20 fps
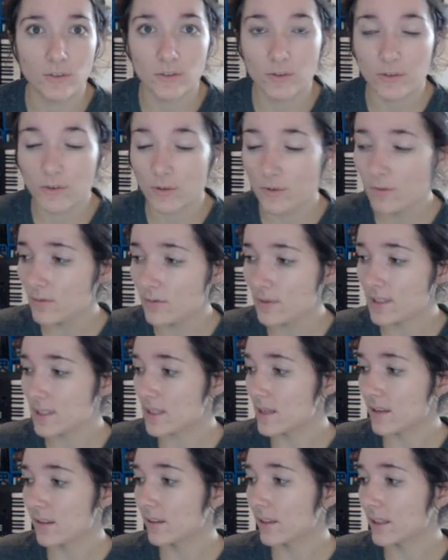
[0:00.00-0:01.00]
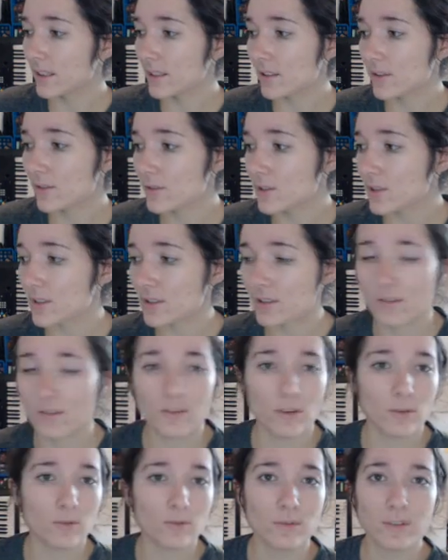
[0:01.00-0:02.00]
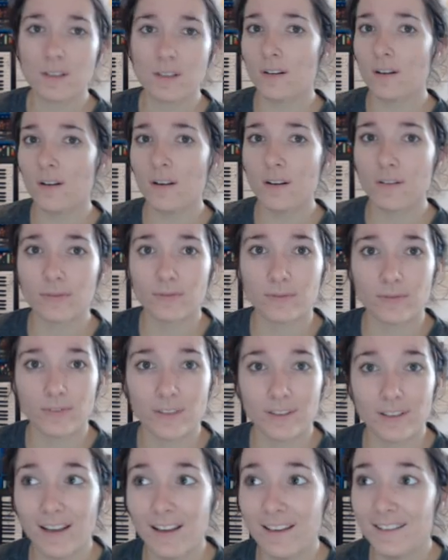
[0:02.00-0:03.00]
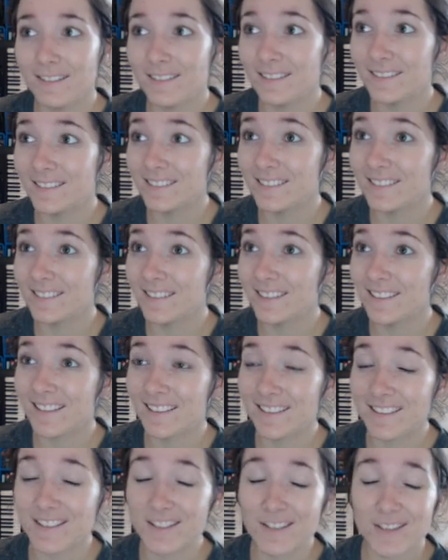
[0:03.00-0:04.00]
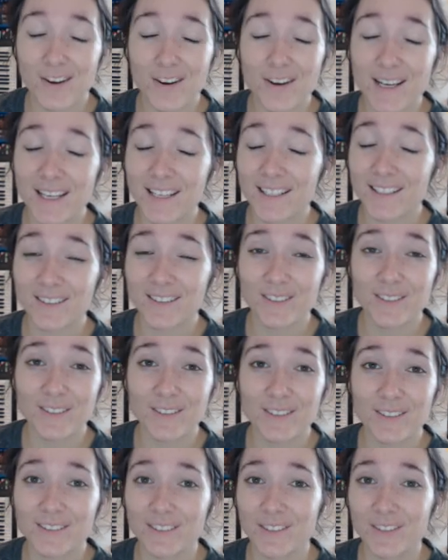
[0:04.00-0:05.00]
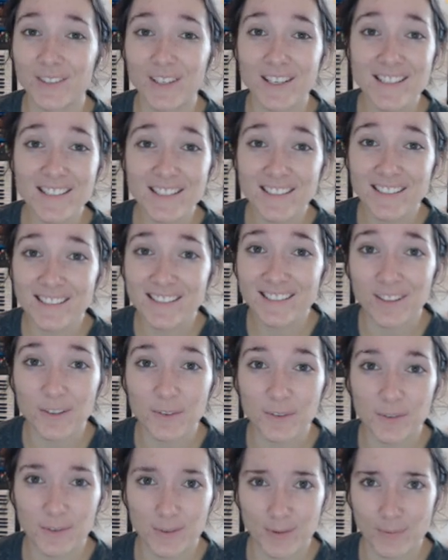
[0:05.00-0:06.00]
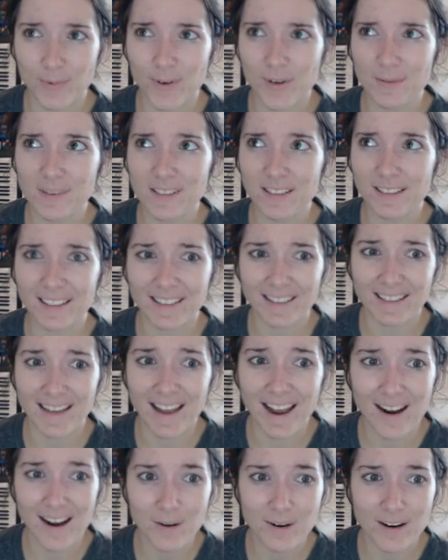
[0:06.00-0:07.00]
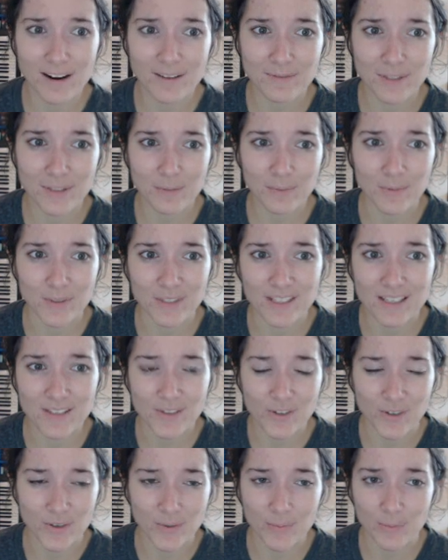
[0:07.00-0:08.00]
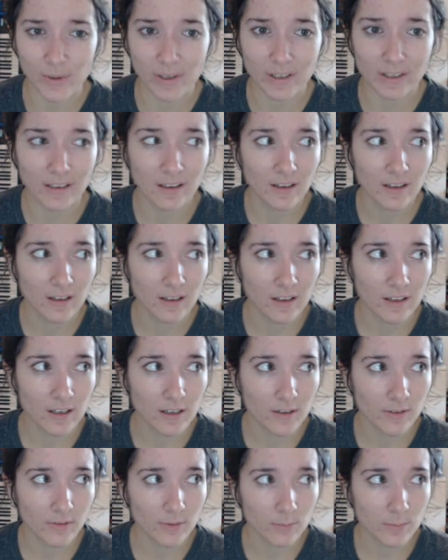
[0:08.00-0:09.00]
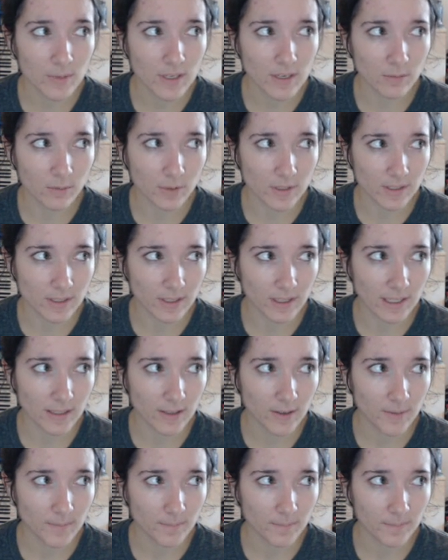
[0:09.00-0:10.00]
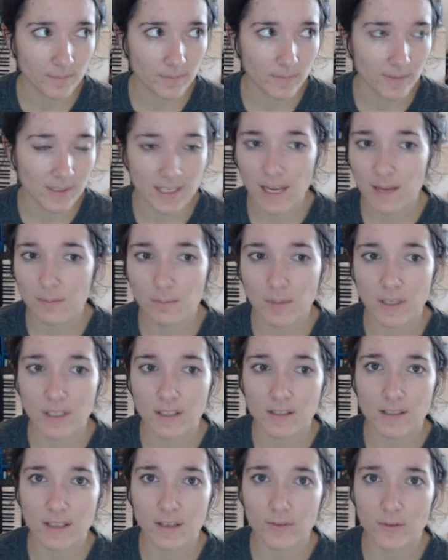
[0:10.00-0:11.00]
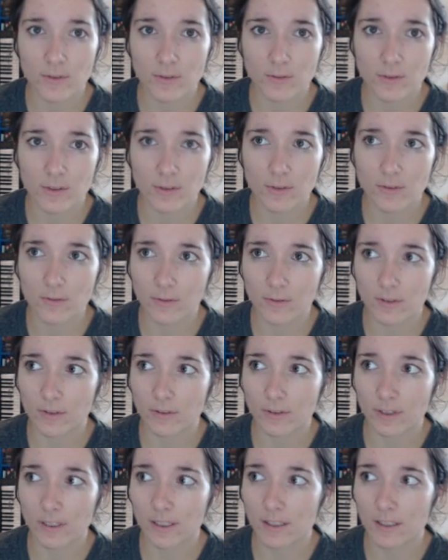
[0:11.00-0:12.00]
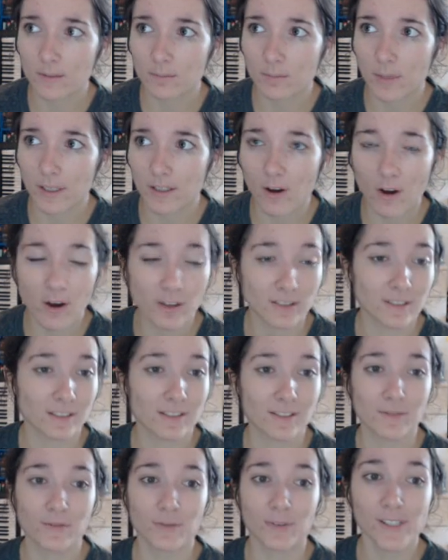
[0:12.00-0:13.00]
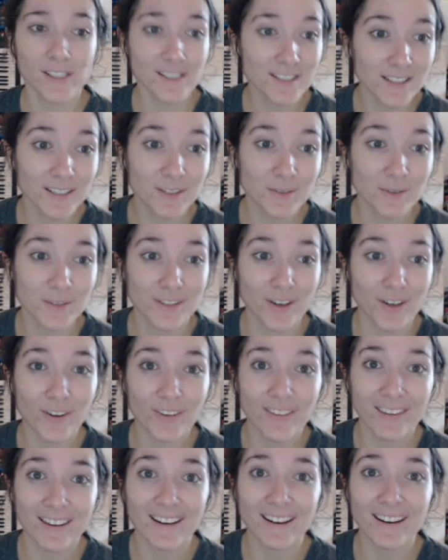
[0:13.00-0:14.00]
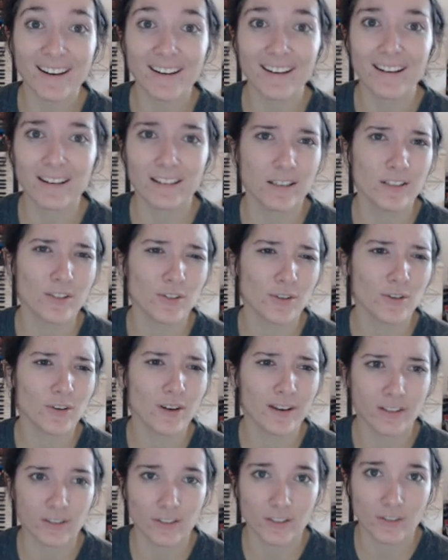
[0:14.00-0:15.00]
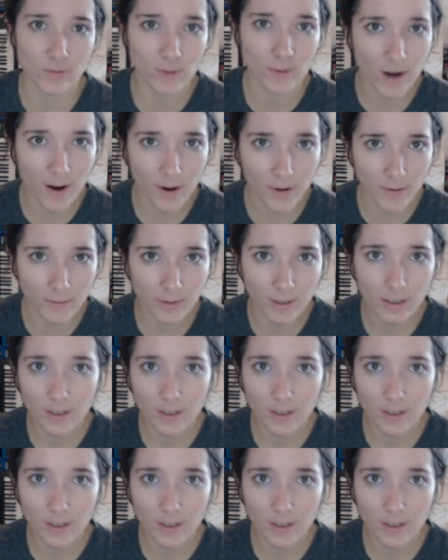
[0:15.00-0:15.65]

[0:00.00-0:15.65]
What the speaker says: doozy. Like, you're just dozing off and talking crazy stuff for probably, like, an hour after the procedure. But for me, it was, like, 10 minutes after it was over. Like, my cognitive reasoning was all there. Sure, I couldn't drive,